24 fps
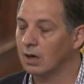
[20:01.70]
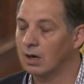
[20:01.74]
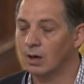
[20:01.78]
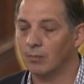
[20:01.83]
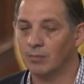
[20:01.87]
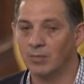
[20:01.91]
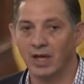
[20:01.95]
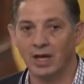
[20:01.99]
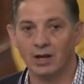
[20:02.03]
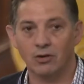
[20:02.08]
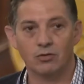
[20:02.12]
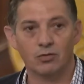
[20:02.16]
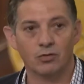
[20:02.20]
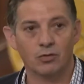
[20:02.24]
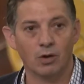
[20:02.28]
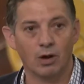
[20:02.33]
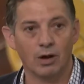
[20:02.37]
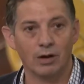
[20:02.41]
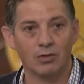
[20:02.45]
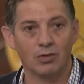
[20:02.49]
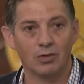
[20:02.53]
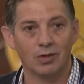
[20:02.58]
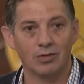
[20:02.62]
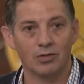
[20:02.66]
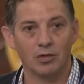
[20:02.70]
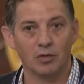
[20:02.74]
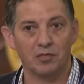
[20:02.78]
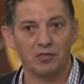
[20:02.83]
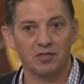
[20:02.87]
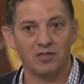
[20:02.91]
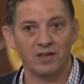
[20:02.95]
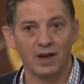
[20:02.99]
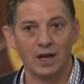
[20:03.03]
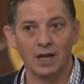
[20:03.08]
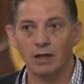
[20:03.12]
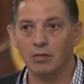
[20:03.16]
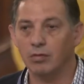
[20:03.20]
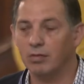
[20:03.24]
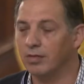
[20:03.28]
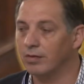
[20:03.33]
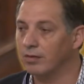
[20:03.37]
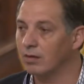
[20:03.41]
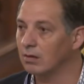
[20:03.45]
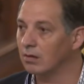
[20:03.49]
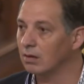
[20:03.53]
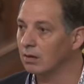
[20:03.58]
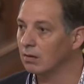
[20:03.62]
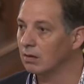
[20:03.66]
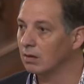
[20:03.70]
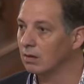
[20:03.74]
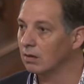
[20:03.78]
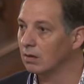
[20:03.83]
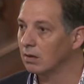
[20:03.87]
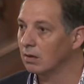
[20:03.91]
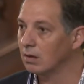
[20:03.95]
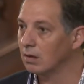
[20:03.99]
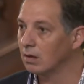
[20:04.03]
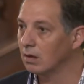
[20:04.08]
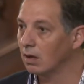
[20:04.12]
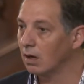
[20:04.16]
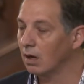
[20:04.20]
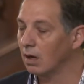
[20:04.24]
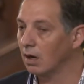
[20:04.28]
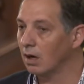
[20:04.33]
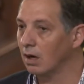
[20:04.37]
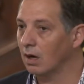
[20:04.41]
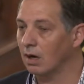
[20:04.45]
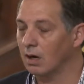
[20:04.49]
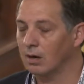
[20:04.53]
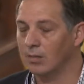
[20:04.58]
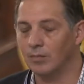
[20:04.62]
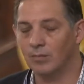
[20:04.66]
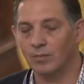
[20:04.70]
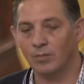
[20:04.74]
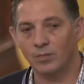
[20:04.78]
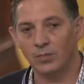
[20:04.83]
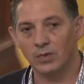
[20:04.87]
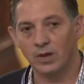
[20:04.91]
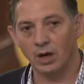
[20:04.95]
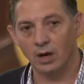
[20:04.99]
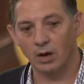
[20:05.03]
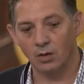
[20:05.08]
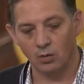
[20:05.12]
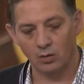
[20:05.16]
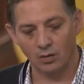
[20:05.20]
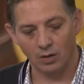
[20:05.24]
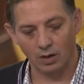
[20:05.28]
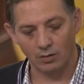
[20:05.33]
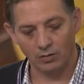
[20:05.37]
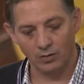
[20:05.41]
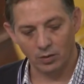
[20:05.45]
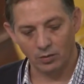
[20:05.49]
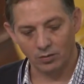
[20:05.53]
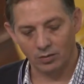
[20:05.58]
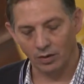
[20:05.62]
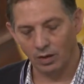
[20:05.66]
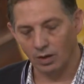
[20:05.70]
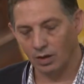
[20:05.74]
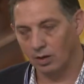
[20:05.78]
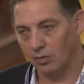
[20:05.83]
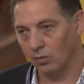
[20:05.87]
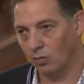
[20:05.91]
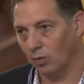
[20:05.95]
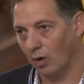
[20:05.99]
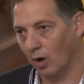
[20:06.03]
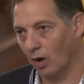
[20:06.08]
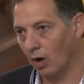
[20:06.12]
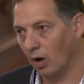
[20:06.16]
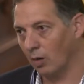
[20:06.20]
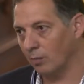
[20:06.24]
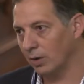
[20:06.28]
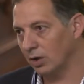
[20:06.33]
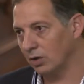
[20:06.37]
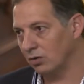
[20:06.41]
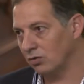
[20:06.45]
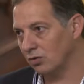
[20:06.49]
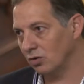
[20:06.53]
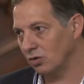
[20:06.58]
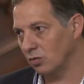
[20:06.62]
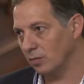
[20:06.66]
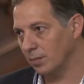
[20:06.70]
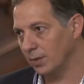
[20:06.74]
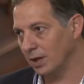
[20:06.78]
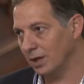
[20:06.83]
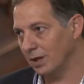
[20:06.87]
They had a strong sense of faith. All but 2